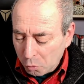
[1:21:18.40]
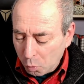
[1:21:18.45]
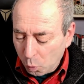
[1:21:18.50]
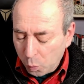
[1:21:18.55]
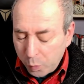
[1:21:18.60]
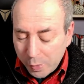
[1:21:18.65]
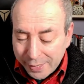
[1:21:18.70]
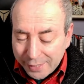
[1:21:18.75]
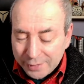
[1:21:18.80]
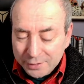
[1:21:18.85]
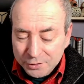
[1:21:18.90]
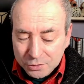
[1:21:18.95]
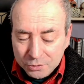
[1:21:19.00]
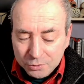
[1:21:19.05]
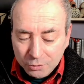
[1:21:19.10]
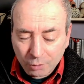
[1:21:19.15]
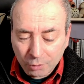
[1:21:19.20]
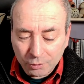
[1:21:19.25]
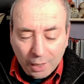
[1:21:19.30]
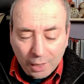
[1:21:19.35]
we
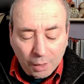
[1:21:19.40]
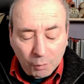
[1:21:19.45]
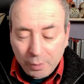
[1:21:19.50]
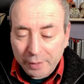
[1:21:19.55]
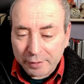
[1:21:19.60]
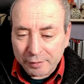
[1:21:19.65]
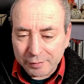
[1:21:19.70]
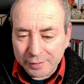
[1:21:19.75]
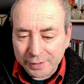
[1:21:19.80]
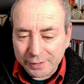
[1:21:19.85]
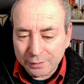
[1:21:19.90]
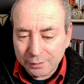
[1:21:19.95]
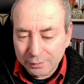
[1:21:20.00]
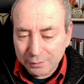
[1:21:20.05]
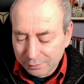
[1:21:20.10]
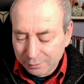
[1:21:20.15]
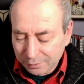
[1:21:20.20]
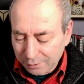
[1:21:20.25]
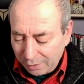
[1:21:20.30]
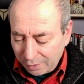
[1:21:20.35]
do not know whether it
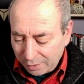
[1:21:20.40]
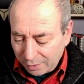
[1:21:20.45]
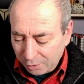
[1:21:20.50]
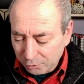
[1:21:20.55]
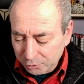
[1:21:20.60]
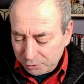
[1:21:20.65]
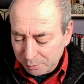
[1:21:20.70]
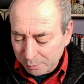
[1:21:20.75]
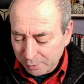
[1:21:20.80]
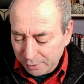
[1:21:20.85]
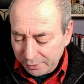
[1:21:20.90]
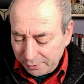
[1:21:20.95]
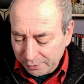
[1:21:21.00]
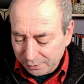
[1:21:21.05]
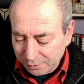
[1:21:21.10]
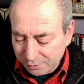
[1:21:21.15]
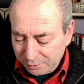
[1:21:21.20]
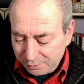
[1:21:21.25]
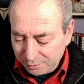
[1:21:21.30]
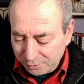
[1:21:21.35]
ultimately
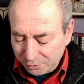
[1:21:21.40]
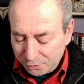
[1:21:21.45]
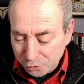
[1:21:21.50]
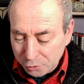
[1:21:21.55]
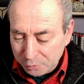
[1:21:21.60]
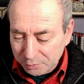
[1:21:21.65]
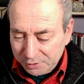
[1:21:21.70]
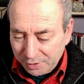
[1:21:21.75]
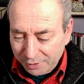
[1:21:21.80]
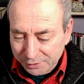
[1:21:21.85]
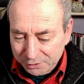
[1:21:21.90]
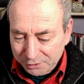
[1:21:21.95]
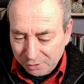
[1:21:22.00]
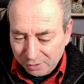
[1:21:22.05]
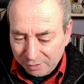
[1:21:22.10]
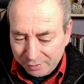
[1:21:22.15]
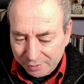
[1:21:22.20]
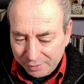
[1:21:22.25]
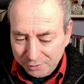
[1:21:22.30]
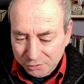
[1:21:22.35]
the doomsday
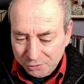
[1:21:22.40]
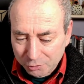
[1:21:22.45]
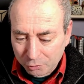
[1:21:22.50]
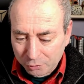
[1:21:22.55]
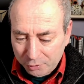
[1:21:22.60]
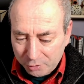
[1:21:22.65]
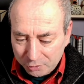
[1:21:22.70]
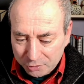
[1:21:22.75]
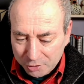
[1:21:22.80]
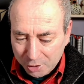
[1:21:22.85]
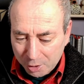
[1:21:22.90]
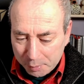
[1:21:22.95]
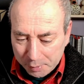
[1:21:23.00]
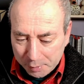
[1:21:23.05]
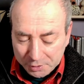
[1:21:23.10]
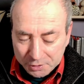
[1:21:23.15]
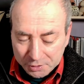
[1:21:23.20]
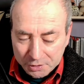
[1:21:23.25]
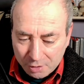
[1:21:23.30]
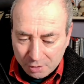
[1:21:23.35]
scenarios or the
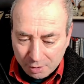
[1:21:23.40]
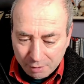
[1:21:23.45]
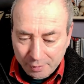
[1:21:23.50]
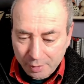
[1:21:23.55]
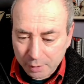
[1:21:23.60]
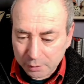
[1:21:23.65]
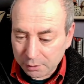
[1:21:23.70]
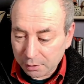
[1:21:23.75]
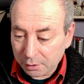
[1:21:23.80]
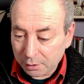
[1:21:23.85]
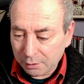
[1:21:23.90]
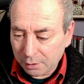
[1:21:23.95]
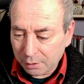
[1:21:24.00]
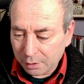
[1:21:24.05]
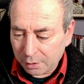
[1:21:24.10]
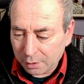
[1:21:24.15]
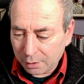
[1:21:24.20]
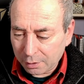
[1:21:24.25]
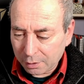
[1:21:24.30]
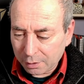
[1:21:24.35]
utopian scenarios
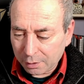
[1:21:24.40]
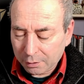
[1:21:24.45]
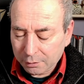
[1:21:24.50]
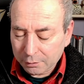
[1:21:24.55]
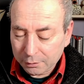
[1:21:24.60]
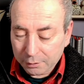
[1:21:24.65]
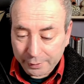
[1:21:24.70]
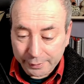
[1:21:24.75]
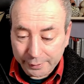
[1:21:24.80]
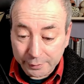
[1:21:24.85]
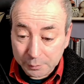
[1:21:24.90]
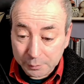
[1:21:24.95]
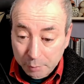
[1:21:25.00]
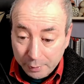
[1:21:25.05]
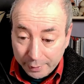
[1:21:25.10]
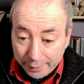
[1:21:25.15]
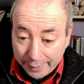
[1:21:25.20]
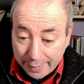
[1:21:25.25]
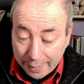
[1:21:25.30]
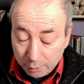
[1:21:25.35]
are likely to
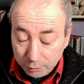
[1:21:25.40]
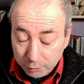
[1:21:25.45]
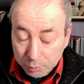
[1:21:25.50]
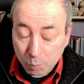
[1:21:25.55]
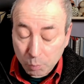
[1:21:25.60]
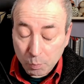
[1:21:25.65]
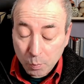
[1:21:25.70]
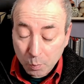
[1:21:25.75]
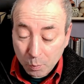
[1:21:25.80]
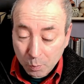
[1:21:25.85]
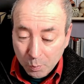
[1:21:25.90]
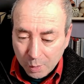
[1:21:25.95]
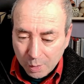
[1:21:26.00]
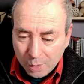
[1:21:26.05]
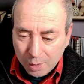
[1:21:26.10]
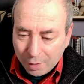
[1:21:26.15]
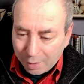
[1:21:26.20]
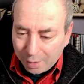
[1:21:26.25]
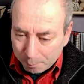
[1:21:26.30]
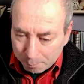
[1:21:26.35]
play out.
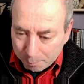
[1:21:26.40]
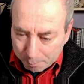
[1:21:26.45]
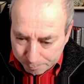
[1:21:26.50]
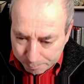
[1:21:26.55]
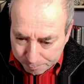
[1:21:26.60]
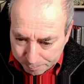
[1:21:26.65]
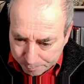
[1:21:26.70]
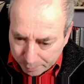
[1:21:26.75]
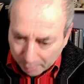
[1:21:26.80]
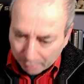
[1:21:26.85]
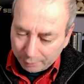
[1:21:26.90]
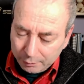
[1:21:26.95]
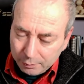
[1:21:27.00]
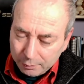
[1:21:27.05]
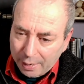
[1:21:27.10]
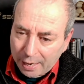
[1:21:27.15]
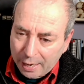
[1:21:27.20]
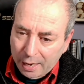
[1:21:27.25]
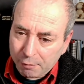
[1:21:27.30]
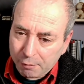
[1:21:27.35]

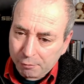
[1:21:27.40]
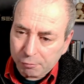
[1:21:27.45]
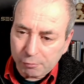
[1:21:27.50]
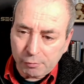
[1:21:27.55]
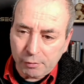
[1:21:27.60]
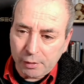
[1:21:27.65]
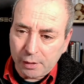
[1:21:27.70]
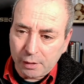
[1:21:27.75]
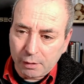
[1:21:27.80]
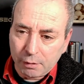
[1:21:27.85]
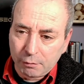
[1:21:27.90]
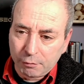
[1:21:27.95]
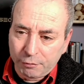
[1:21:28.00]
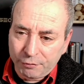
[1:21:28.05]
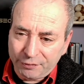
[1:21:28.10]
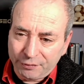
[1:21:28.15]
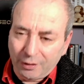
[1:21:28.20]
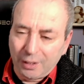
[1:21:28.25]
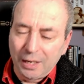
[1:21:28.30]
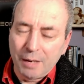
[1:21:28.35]
But every
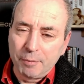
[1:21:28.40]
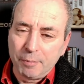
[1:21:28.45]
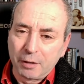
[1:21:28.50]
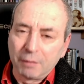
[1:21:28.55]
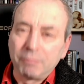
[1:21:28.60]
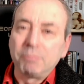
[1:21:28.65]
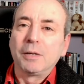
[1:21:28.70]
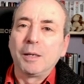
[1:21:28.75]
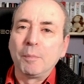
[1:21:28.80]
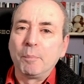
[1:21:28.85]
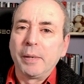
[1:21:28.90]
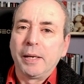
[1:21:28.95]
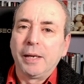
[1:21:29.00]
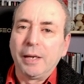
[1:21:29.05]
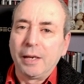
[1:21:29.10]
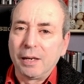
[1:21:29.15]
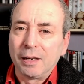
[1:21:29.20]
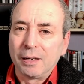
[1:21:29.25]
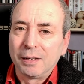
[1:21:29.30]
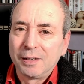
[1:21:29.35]
fibre of my
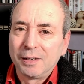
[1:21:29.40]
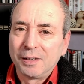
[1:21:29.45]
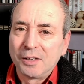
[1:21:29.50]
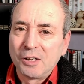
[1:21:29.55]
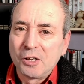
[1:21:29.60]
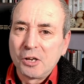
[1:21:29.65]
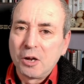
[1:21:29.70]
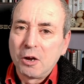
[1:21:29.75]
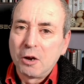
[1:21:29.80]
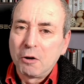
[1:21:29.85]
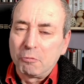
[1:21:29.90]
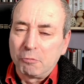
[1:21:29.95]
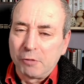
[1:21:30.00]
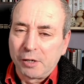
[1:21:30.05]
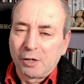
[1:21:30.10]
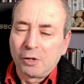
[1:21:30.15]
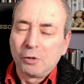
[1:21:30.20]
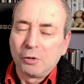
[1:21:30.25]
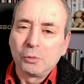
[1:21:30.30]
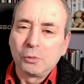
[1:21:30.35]
being
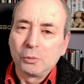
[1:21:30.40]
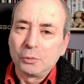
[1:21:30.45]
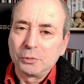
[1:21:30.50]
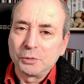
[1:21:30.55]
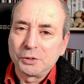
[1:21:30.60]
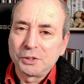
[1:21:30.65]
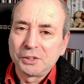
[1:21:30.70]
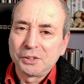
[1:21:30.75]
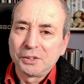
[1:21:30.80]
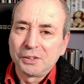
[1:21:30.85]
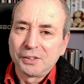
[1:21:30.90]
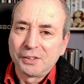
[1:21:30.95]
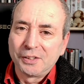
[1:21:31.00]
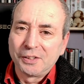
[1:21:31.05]
recalls